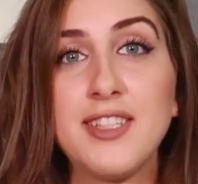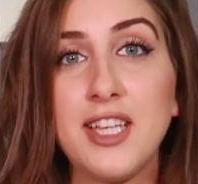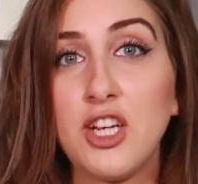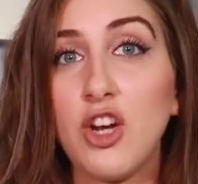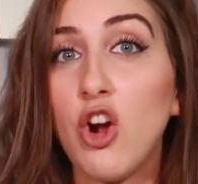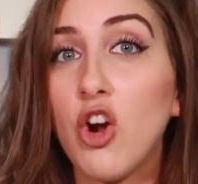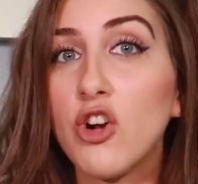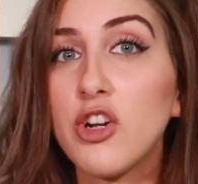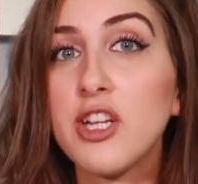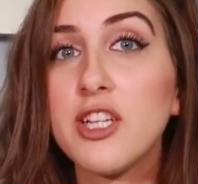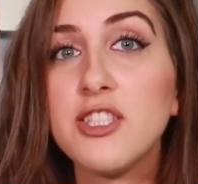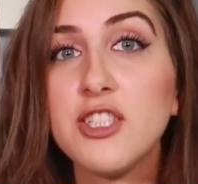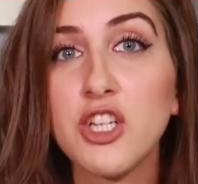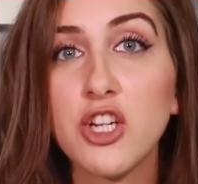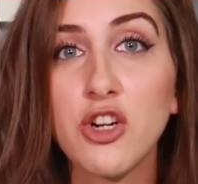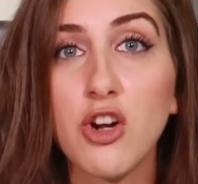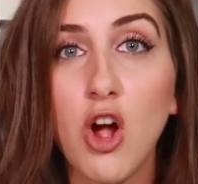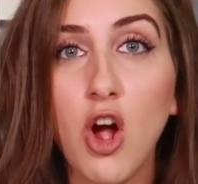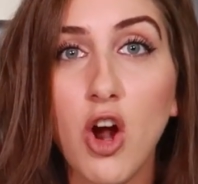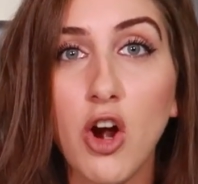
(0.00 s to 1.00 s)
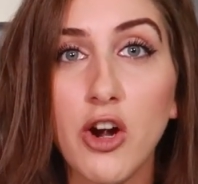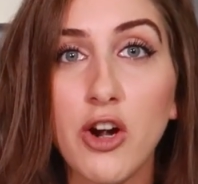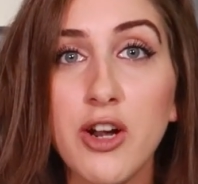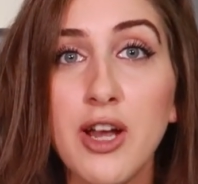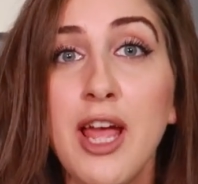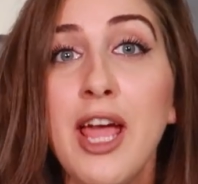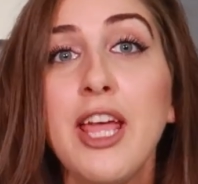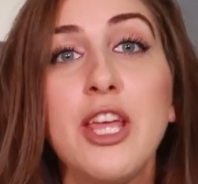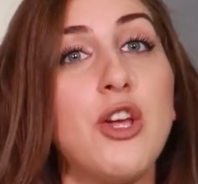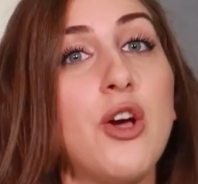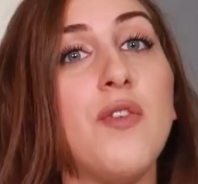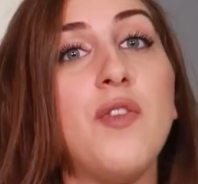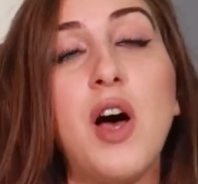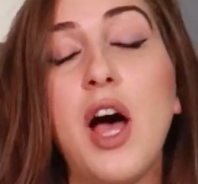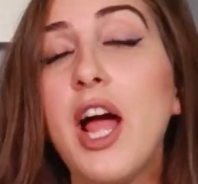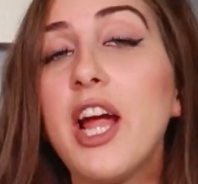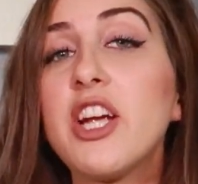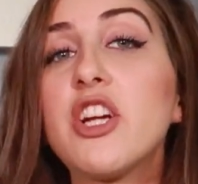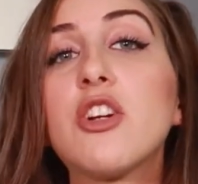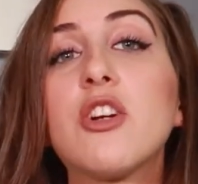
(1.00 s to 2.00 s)
It hardens your heart. You have
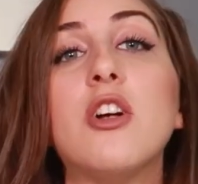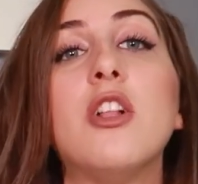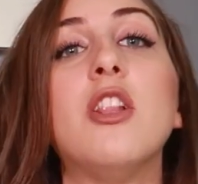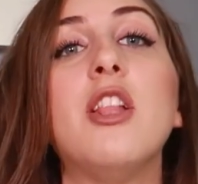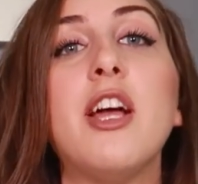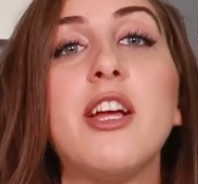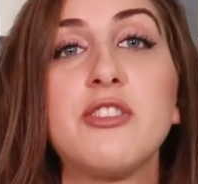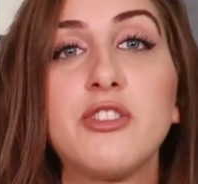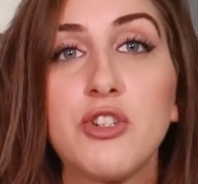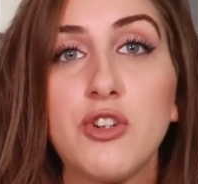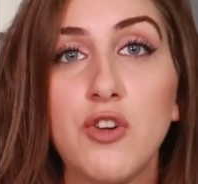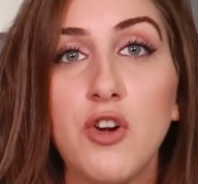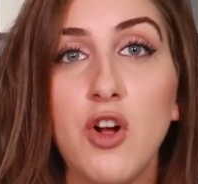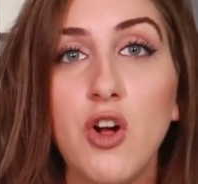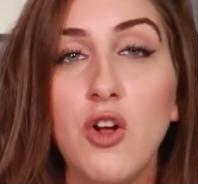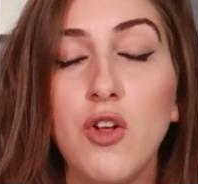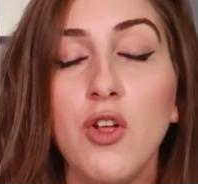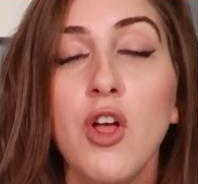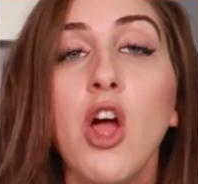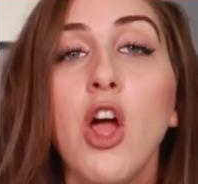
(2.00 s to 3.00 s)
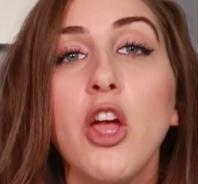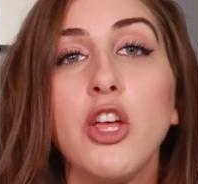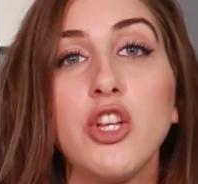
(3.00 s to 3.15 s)
higher cholesterol.